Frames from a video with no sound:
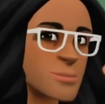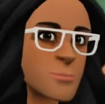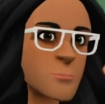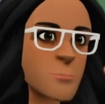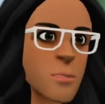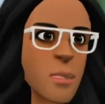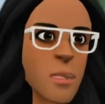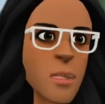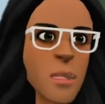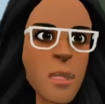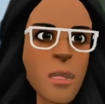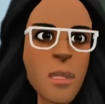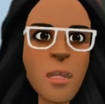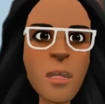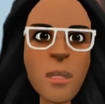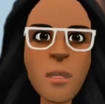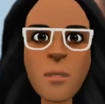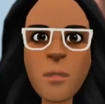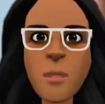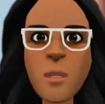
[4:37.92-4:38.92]
Pointing
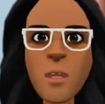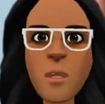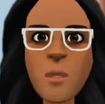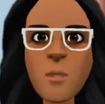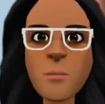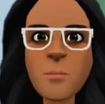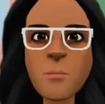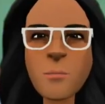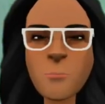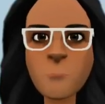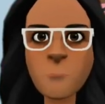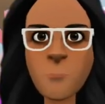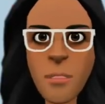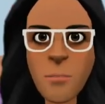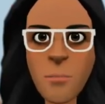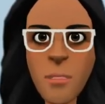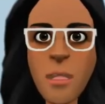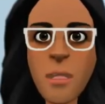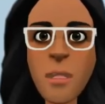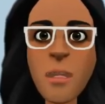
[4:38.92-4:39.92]
gestures may
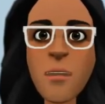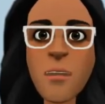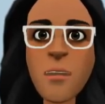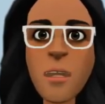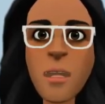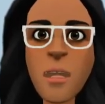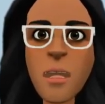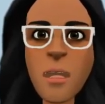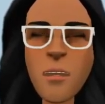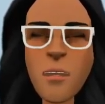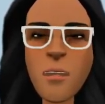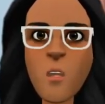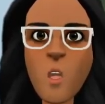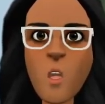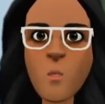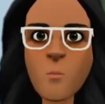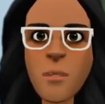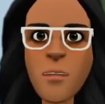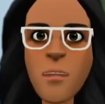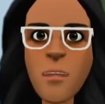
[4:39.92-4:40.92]
be an effective
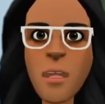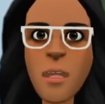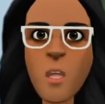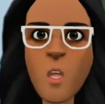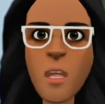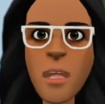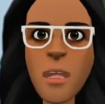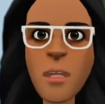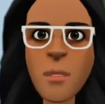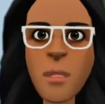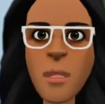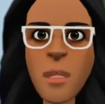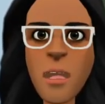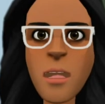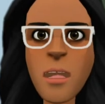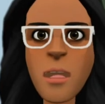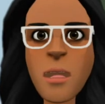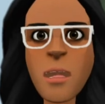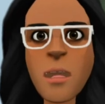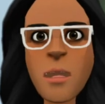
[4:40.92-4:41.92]
form of visual
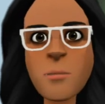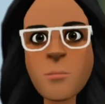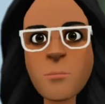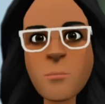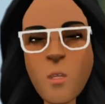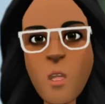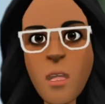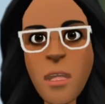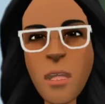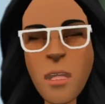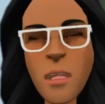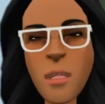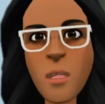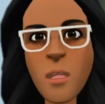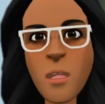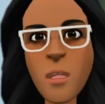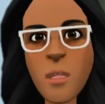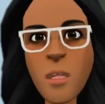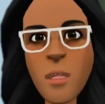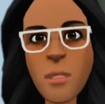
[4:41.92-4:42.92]
signaling when the
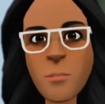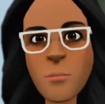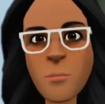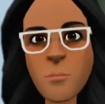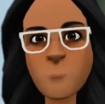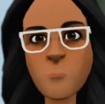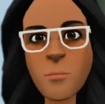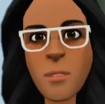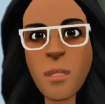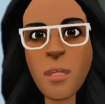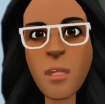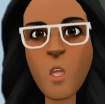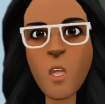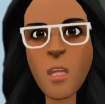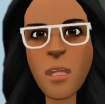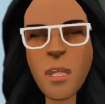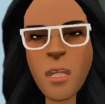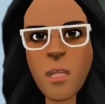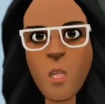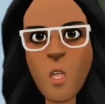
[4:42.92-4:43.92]
learner might
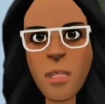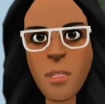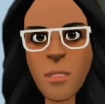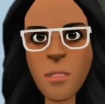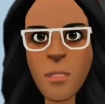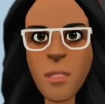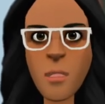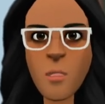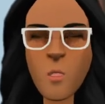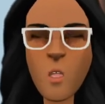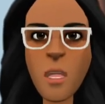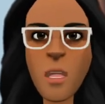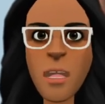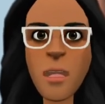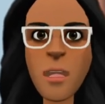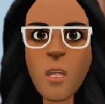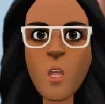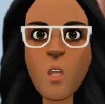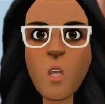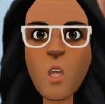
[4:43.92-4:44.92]
not otherwise know where
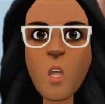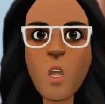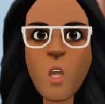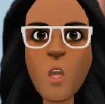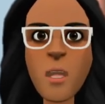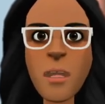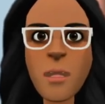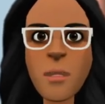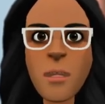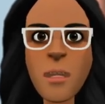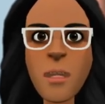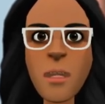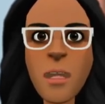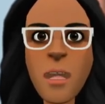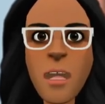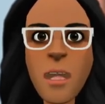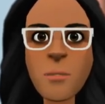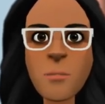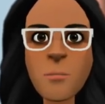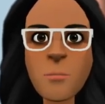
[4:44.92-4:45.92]
to look on the
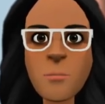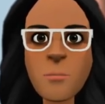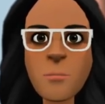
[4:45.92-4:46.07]
screen.